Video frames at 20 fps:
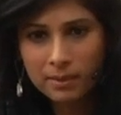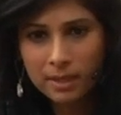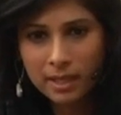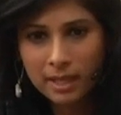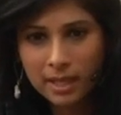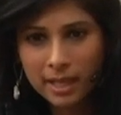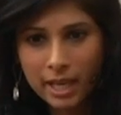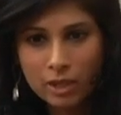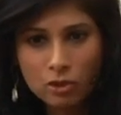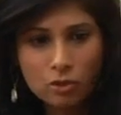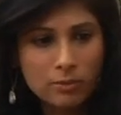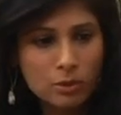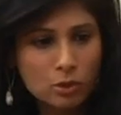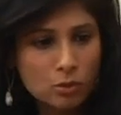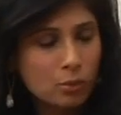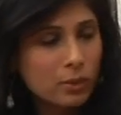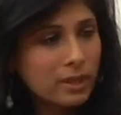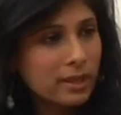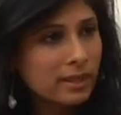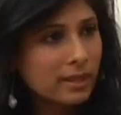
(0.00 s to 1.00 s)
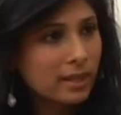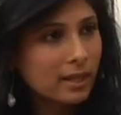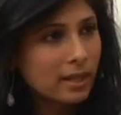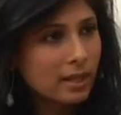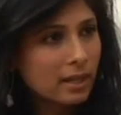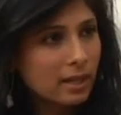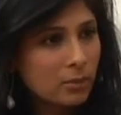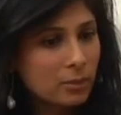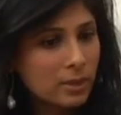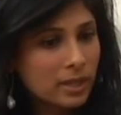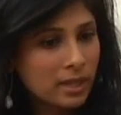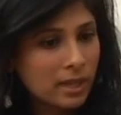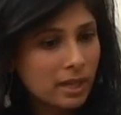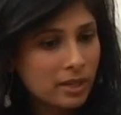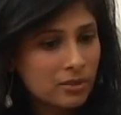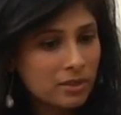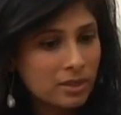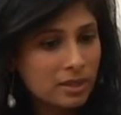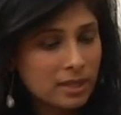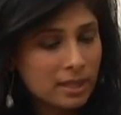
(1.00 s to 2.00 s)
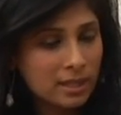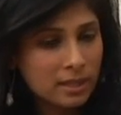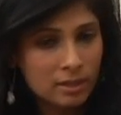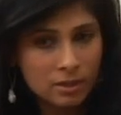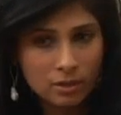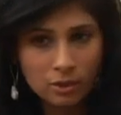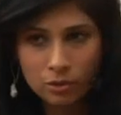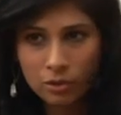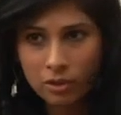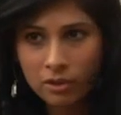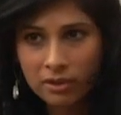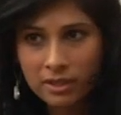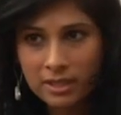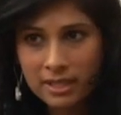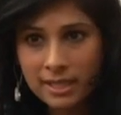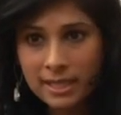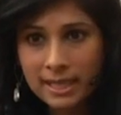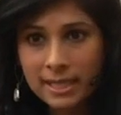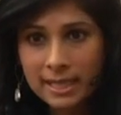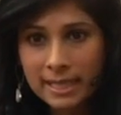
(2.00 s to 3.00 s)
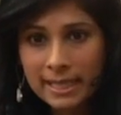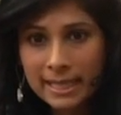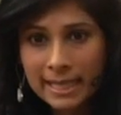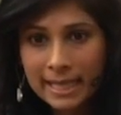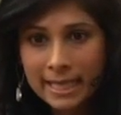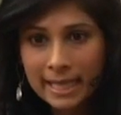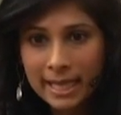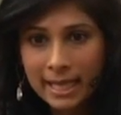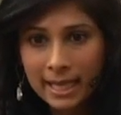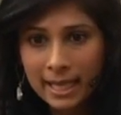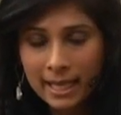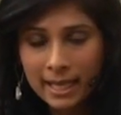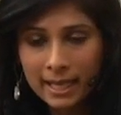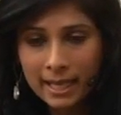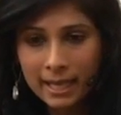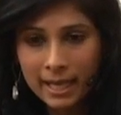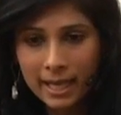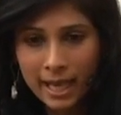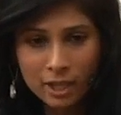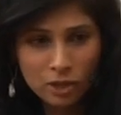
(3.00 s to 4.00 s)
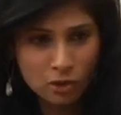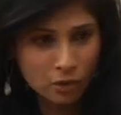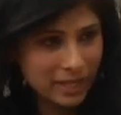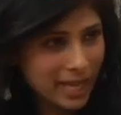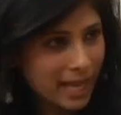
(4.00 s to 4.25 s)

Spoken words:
an engagement with Argentina's authorities. And